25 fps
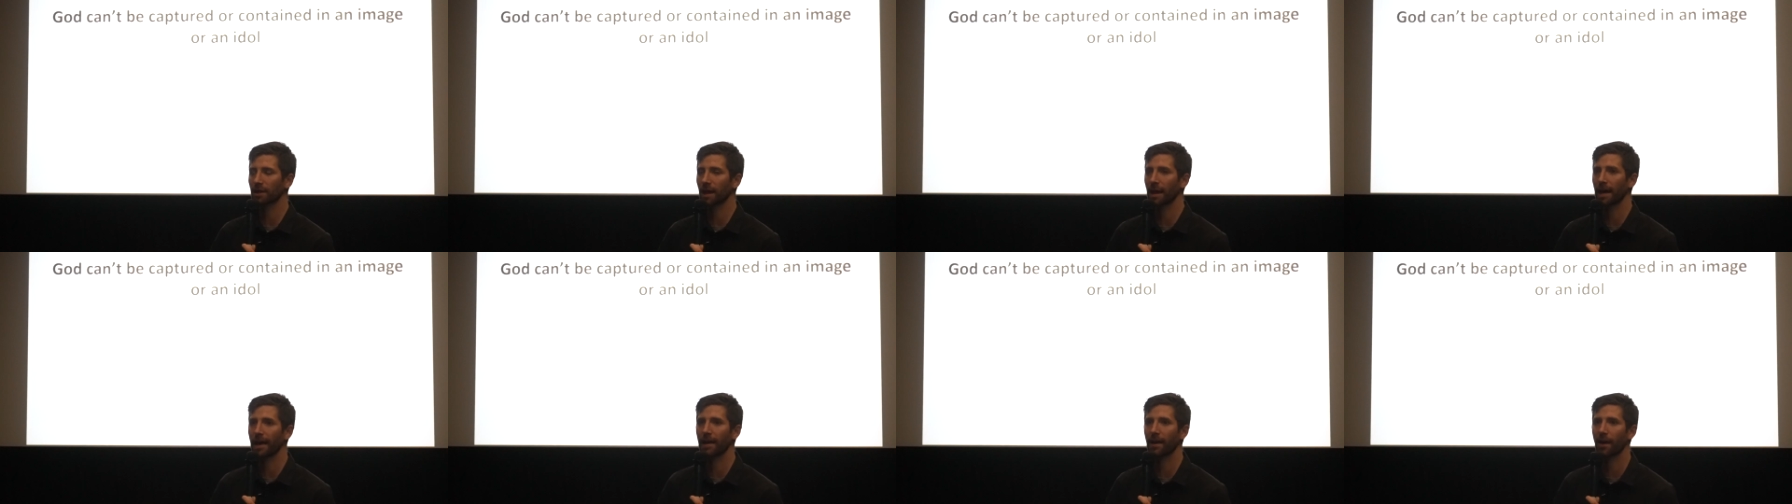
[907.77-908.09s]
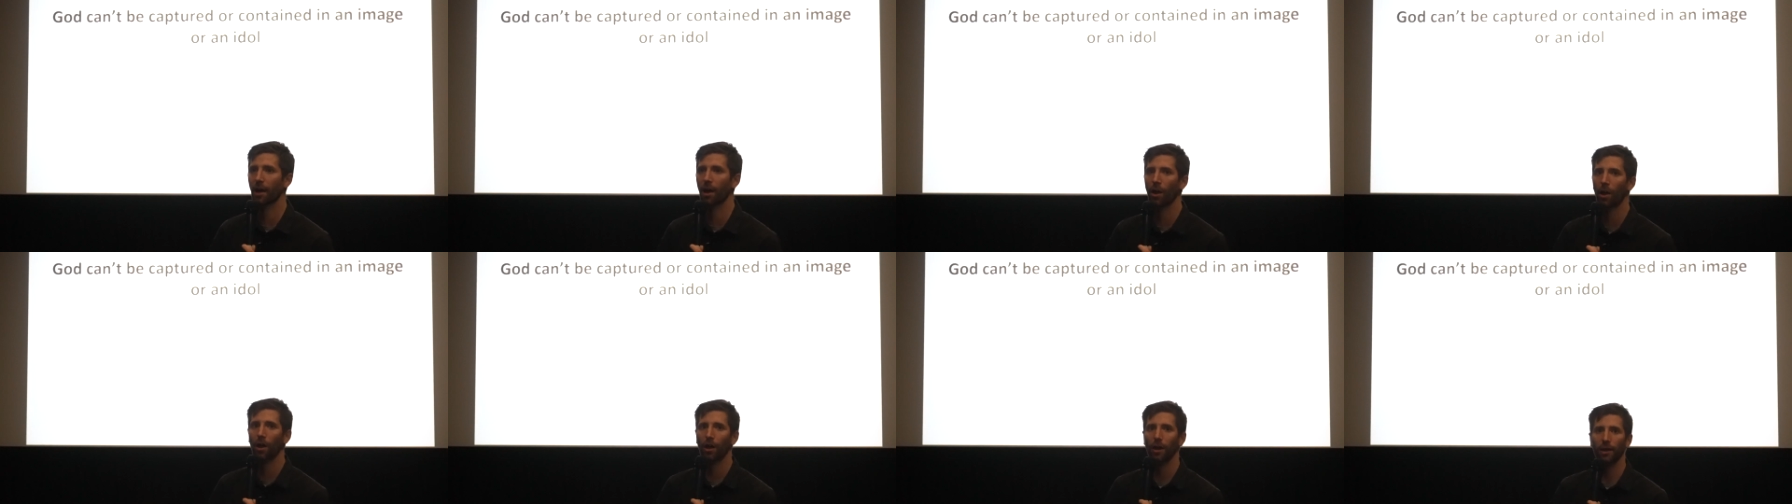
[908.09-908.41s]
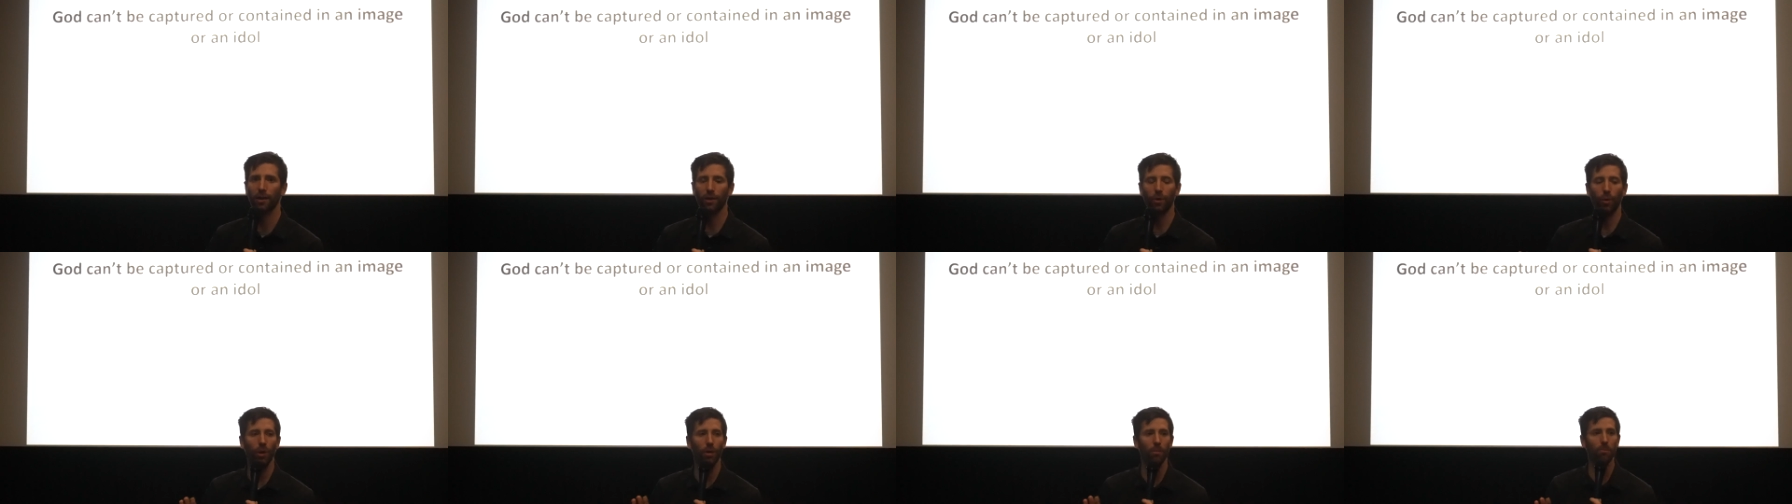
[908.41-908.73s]
like,
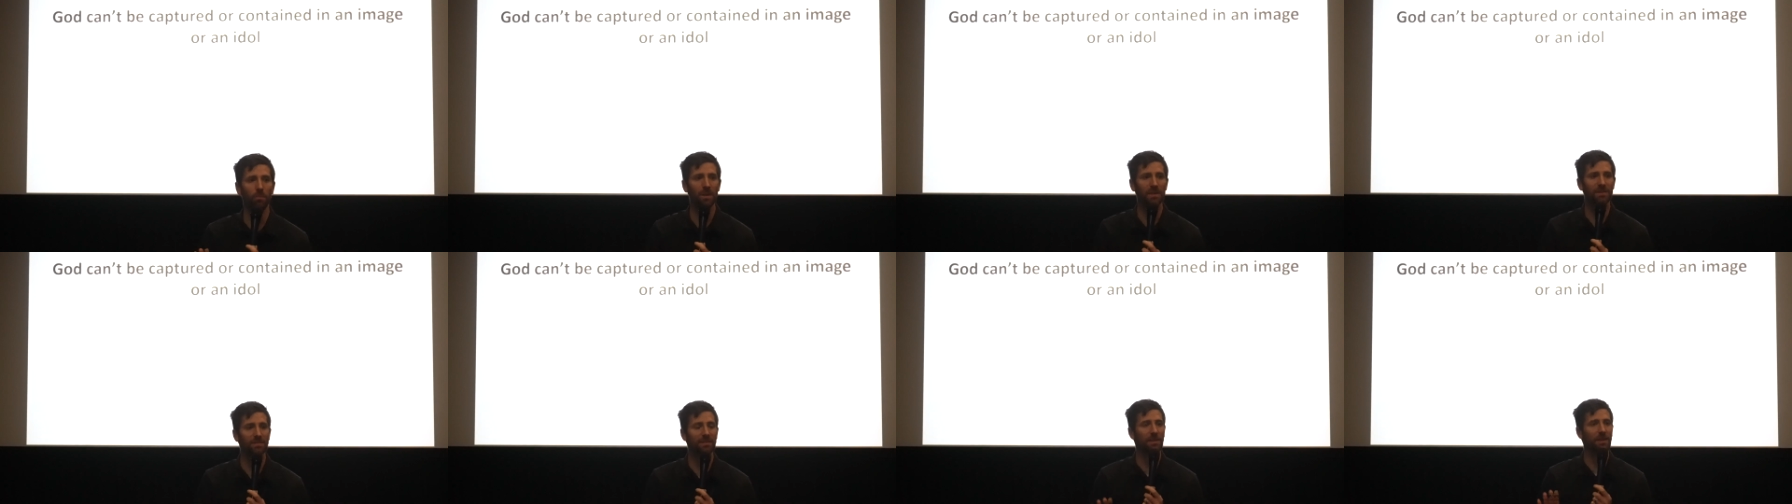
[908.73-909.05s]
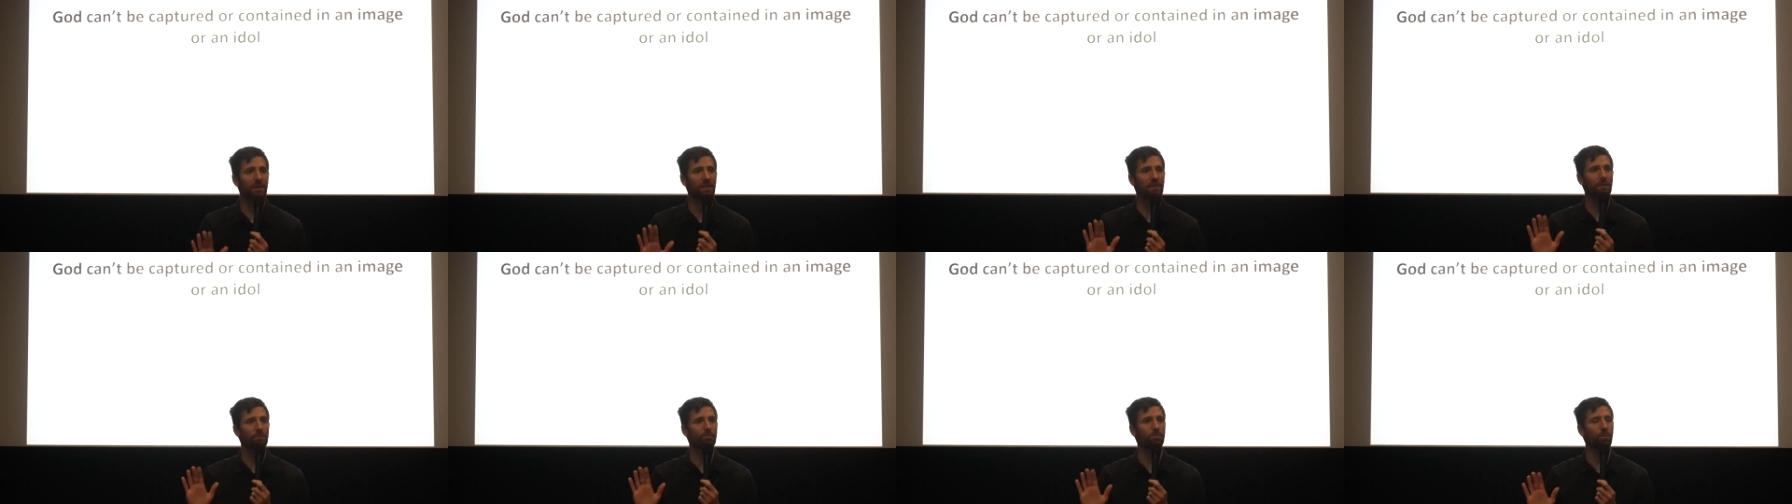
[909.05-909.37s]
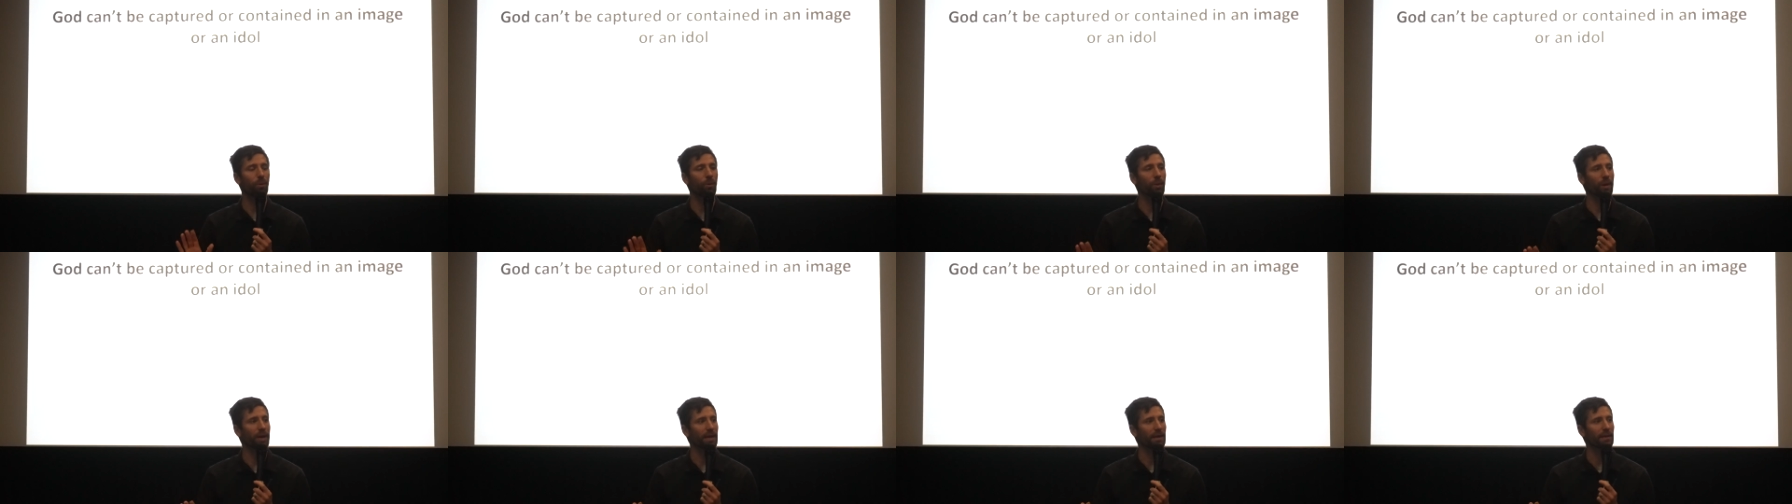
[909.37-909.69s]
you're missing the
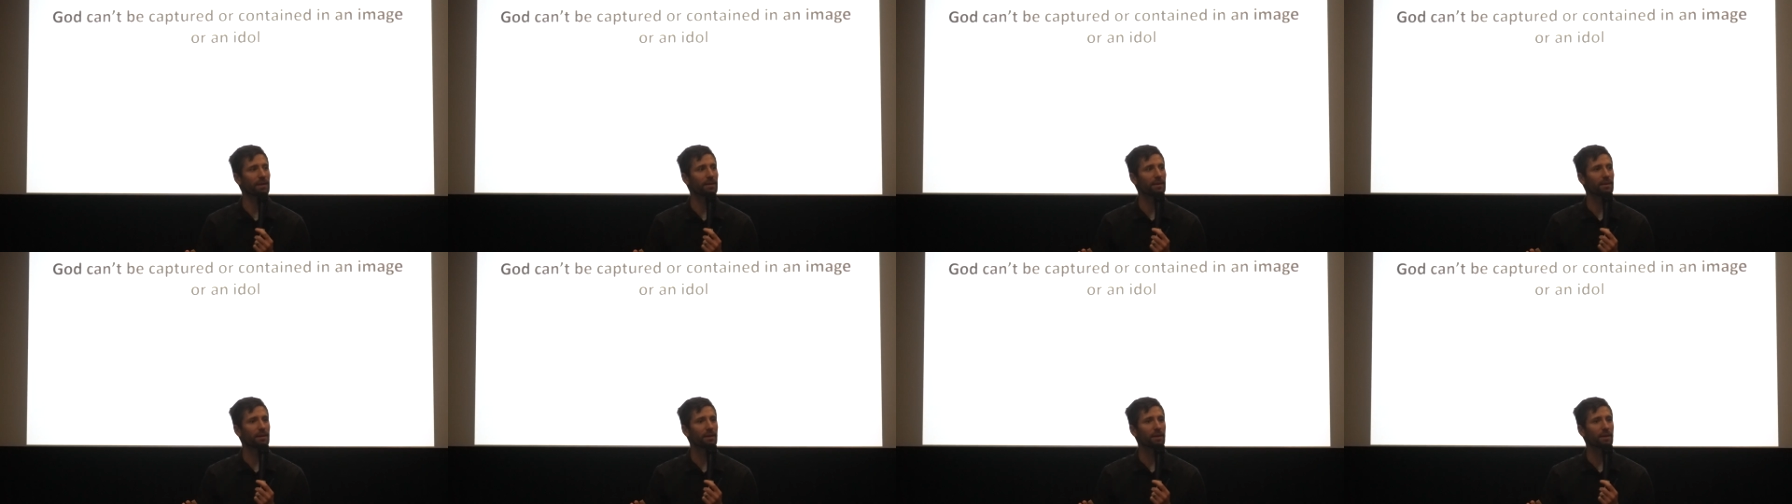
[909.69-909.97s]
point.